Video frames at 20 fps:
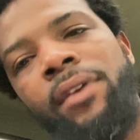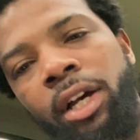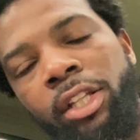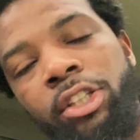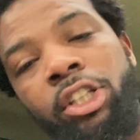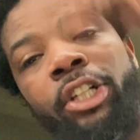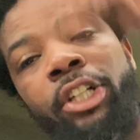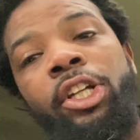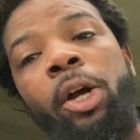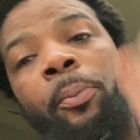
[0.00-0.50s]
I
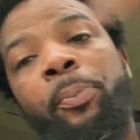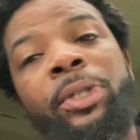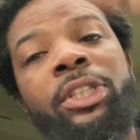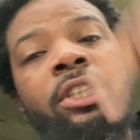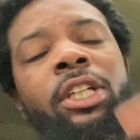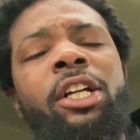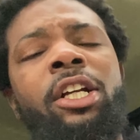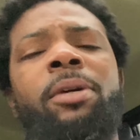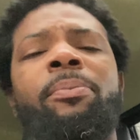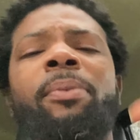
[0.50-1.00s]
love y'all.
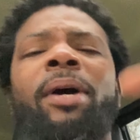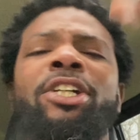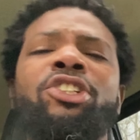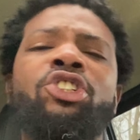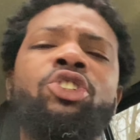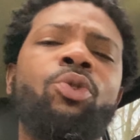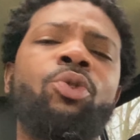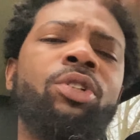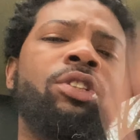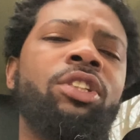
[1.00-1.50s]
Appreciate everybody
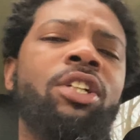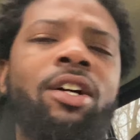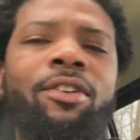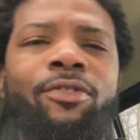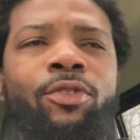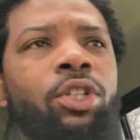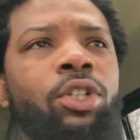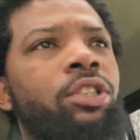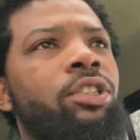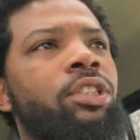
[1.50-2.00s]
showing
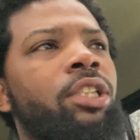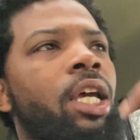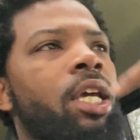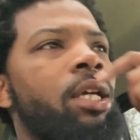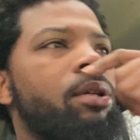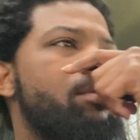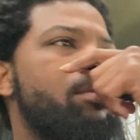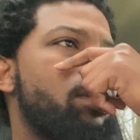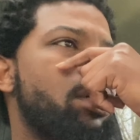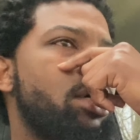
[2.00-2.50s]
love on the
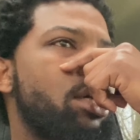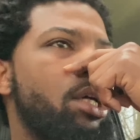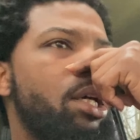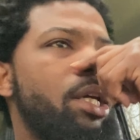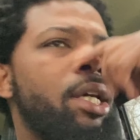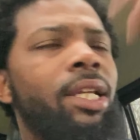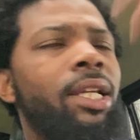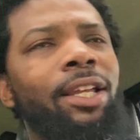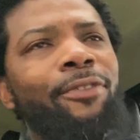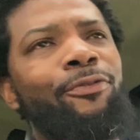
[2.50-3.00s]
tape.
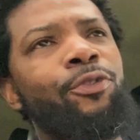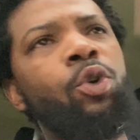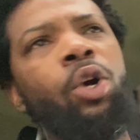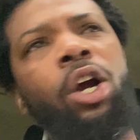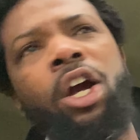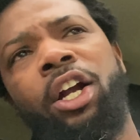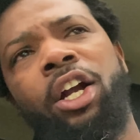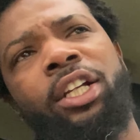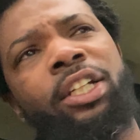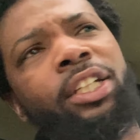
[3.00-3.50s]
And if you
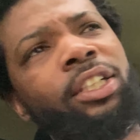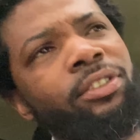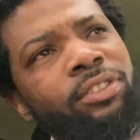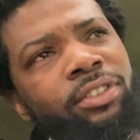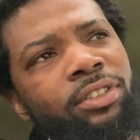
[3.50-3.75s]
heard it,